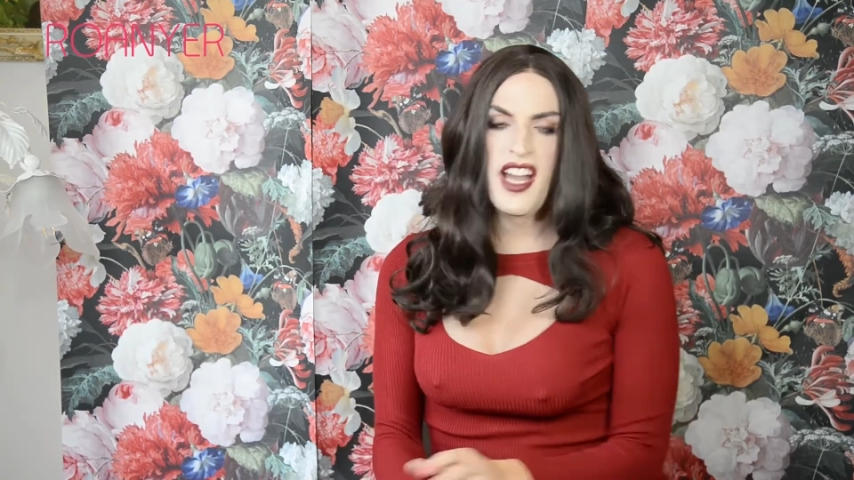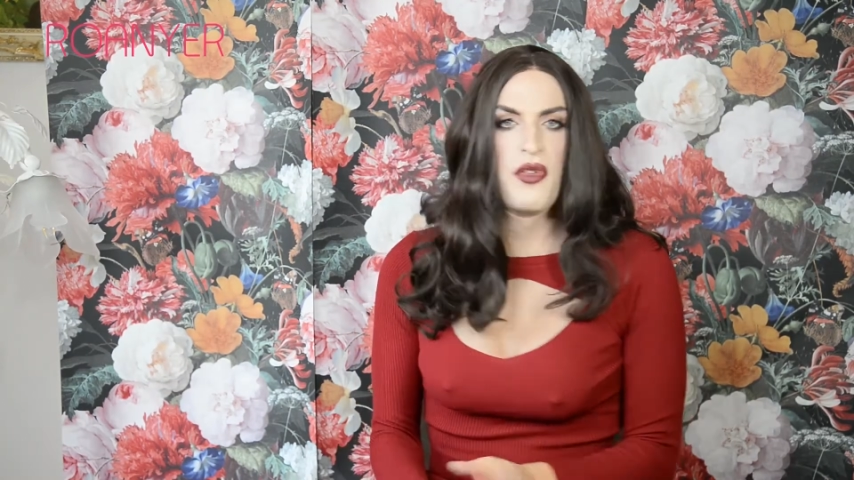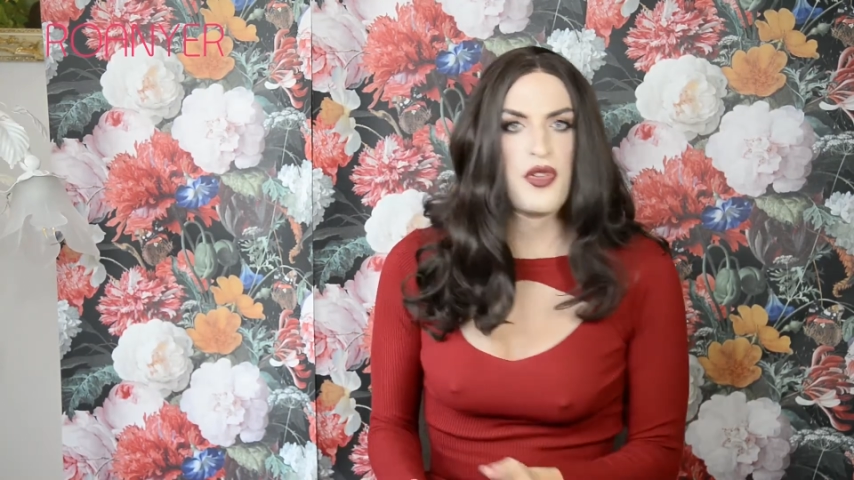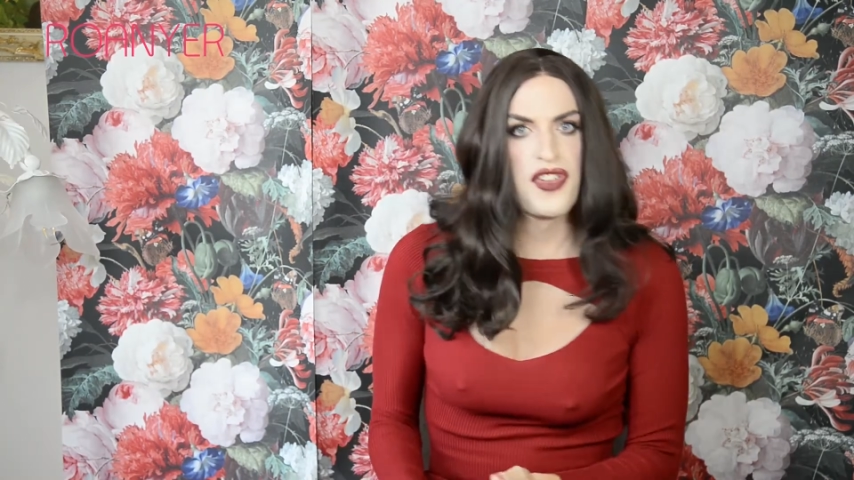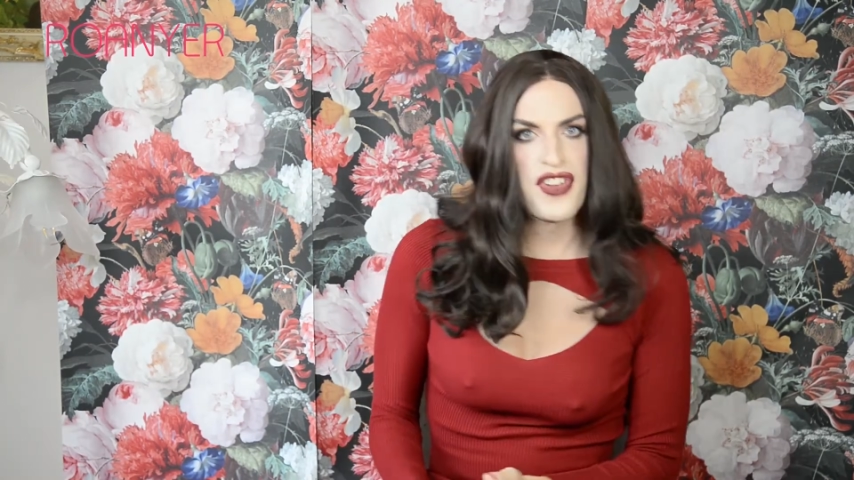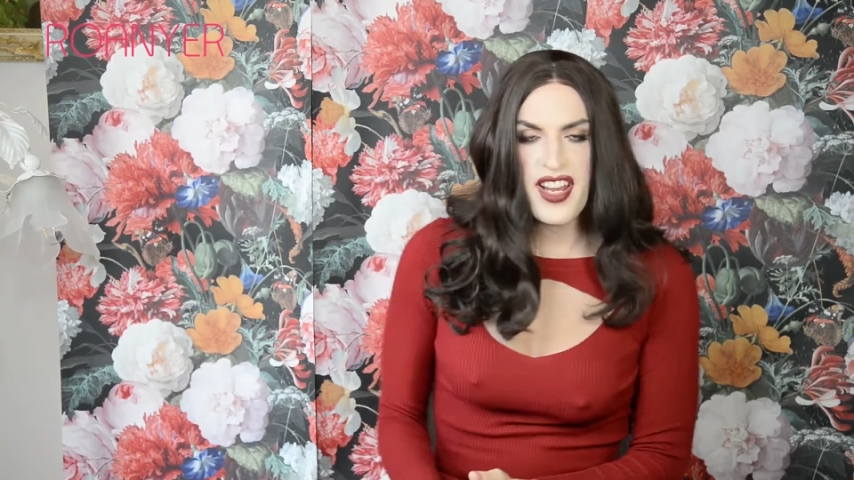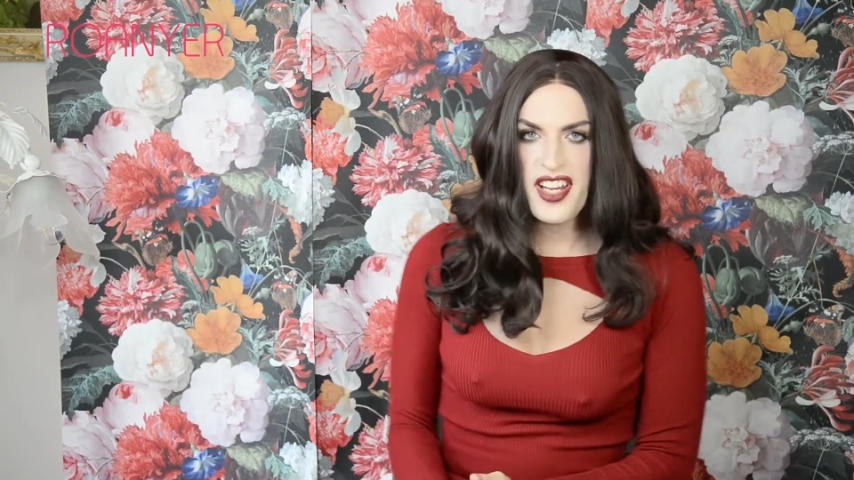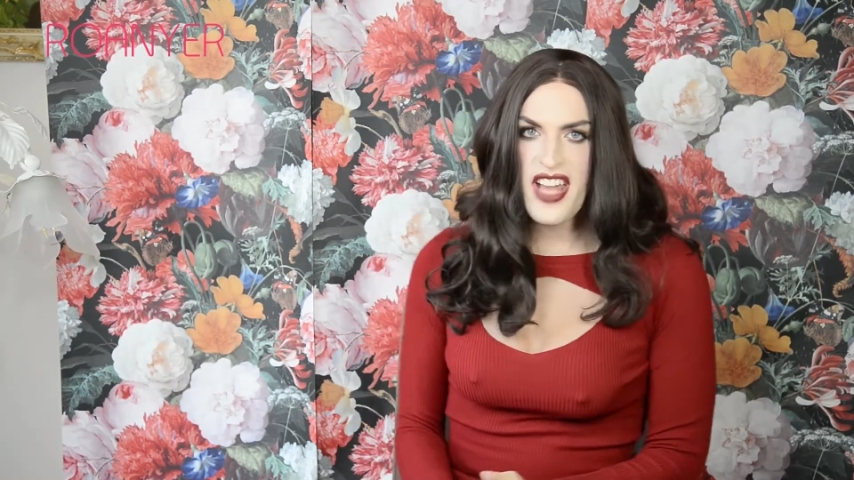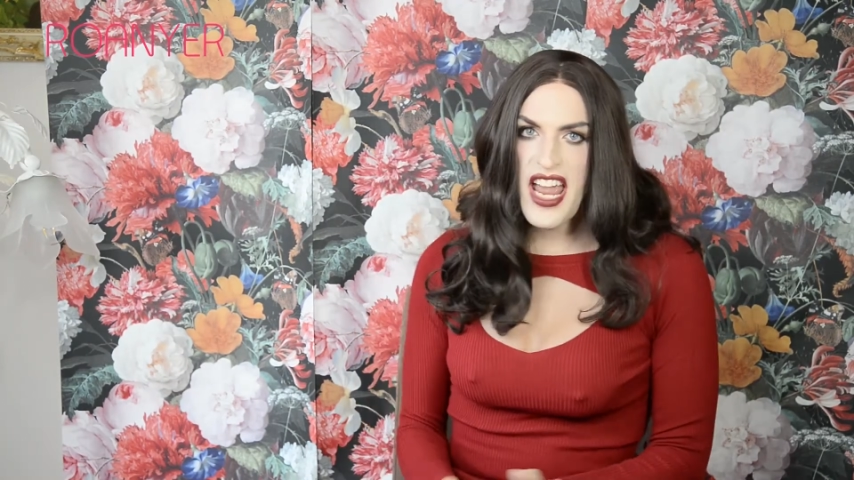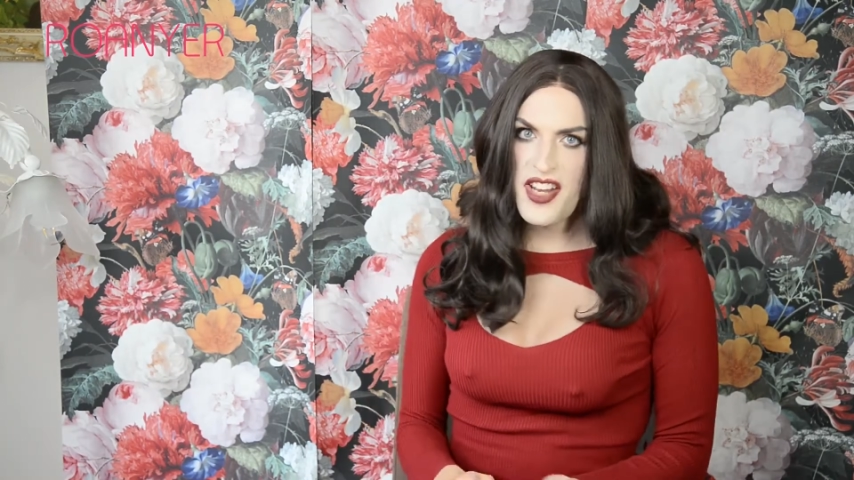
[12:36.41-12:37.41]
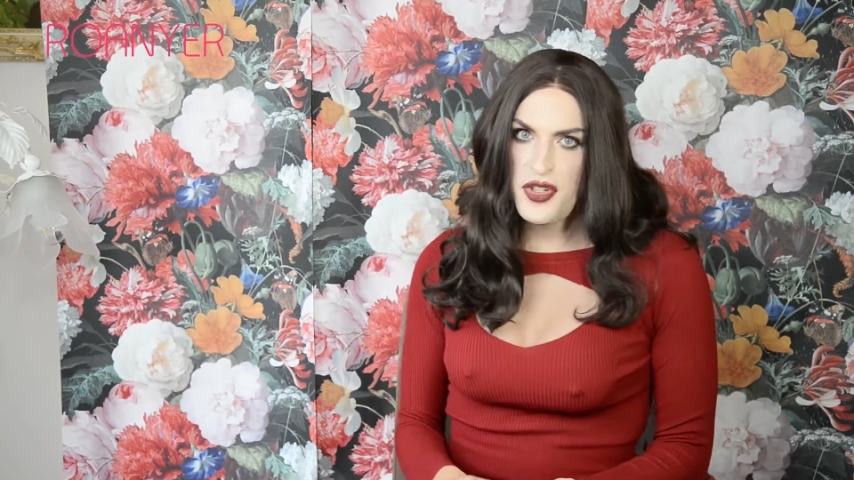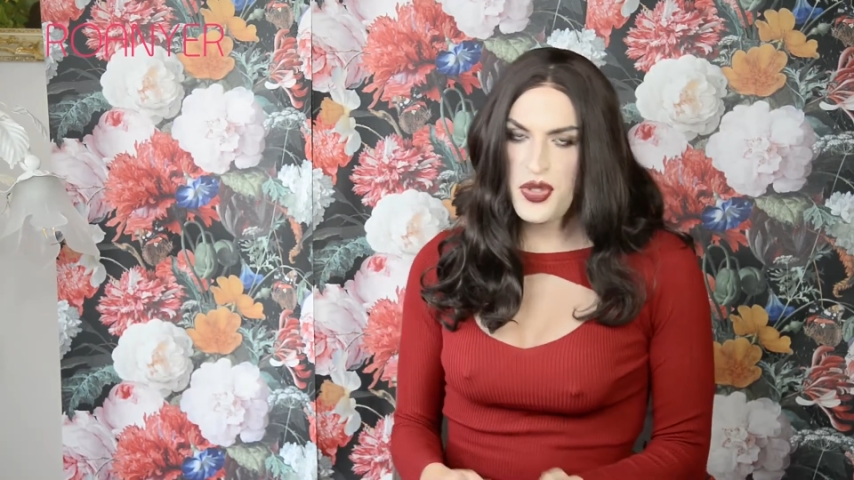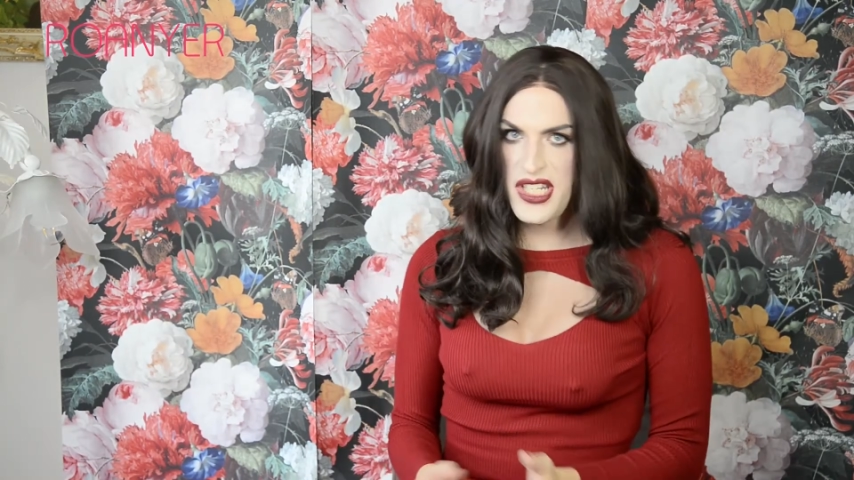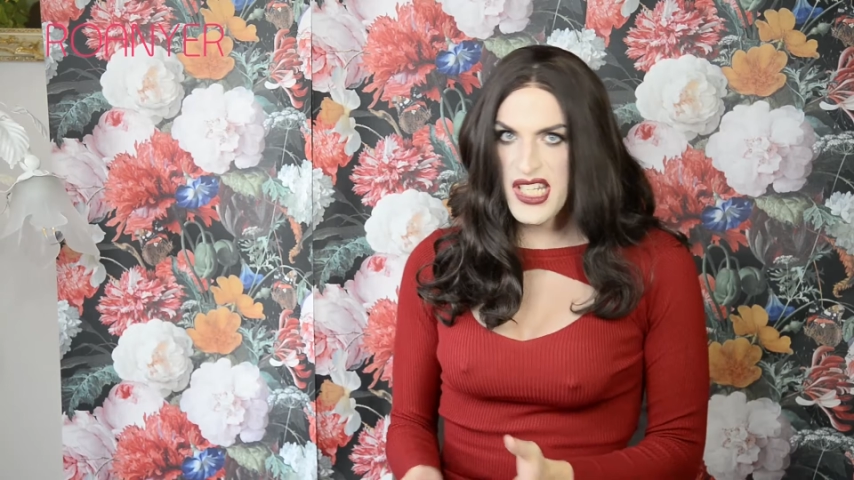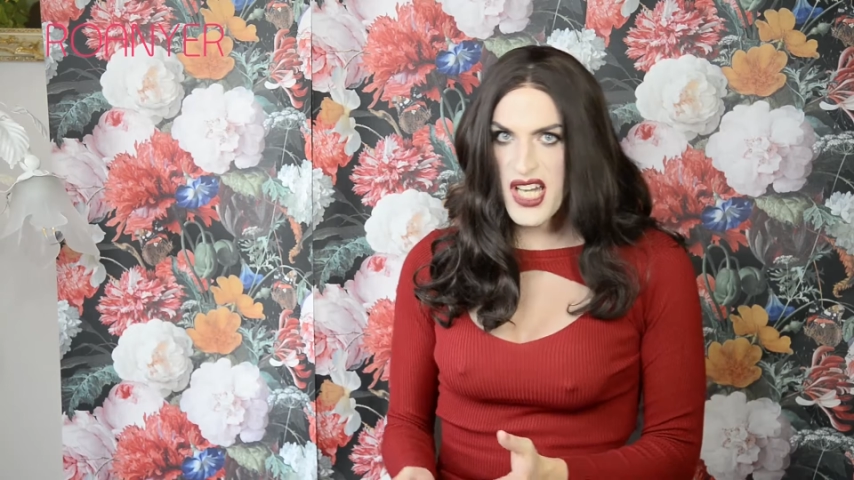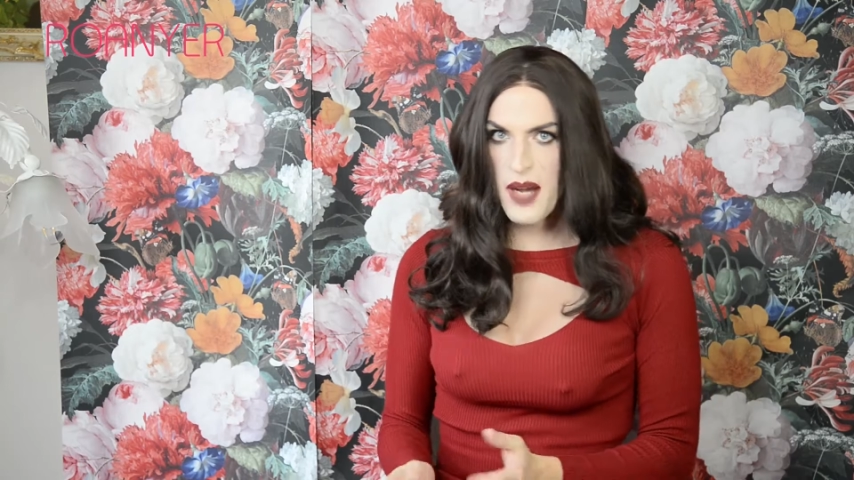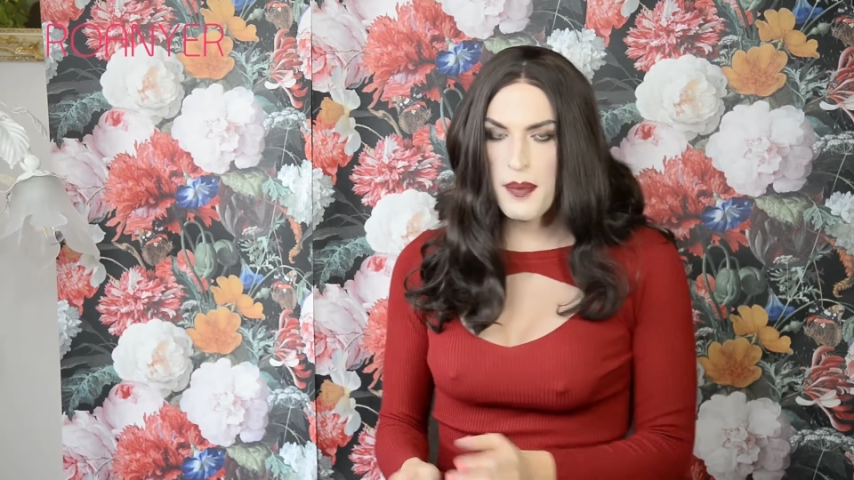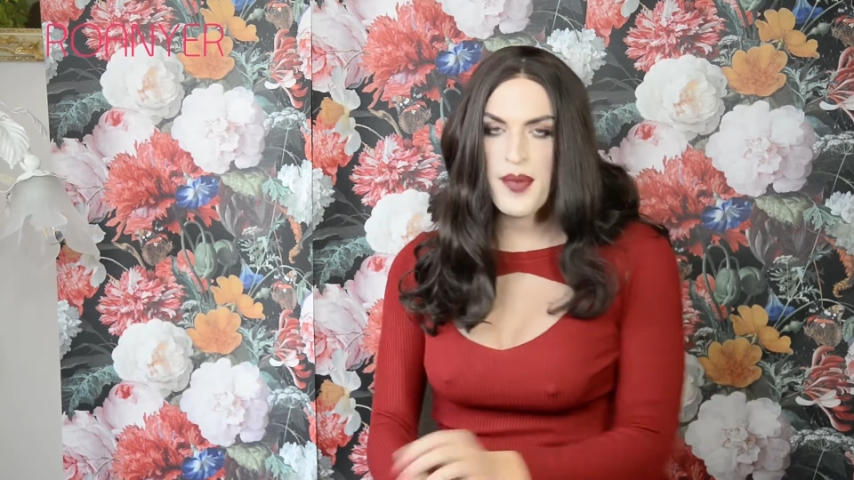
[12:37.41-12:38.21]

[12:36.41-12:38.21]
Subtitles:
I would say A to D cup,